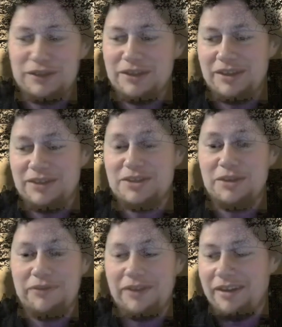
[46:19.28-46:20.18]
So
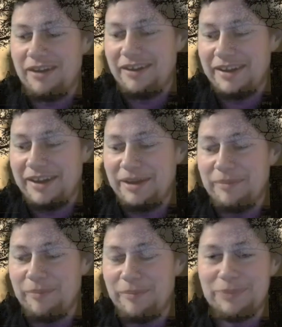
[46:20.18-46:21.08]
far,
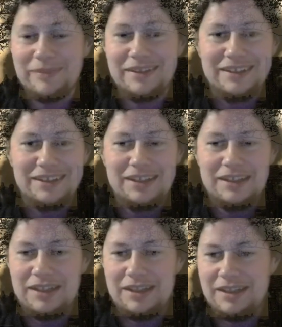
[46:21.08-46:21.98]
there
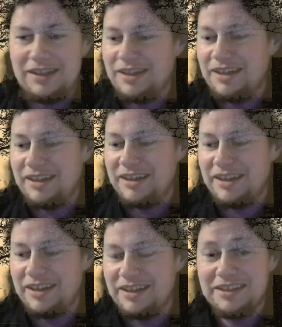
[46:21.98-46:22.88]

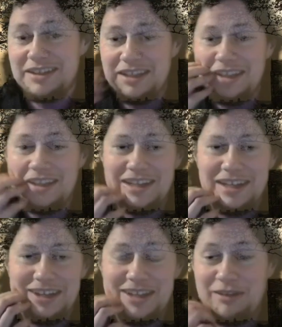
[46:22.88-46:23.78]

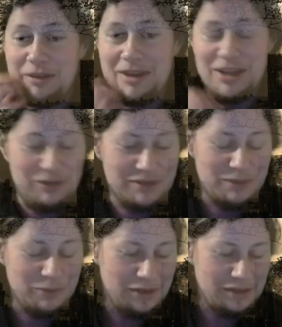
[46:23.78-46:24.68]
are many content
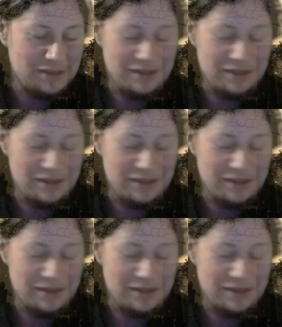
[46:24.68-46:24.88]
warnings.